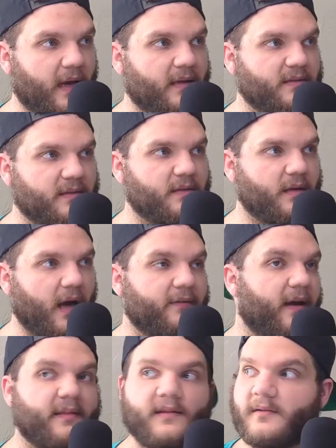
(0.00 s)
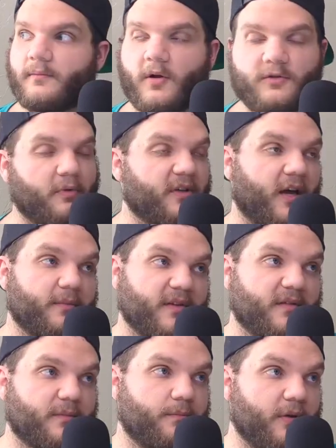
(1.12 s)
Yes, I've had this multiple times.
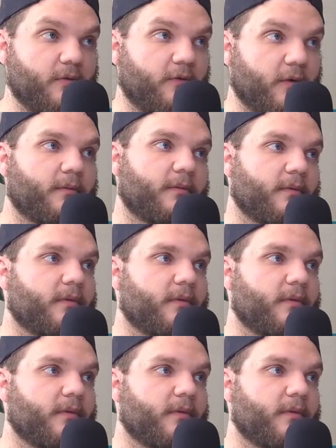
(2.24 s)
It's beautiful.